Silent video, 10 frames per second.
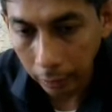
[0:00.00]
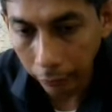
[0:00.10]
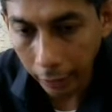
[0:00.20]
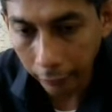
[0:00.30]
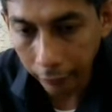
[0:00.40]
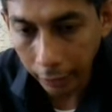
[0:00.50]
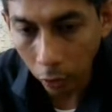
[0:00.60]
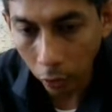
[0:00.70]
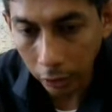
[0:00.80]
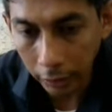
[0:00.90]
We have
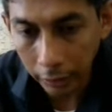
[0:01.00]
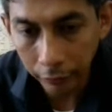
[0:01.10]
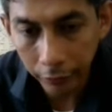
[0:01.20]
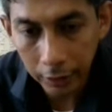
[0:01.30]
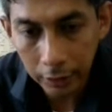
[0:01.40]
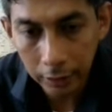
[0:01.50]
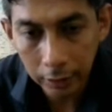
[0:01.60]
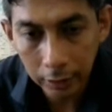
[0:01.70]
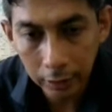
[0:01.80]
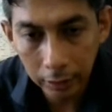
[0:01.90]
encoder
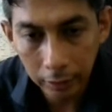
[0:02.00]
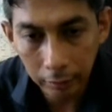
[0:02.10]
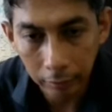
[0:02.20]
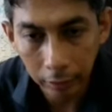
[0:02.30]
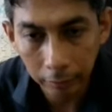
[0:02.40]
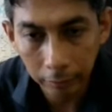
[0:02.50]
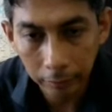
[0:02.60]
interface, right?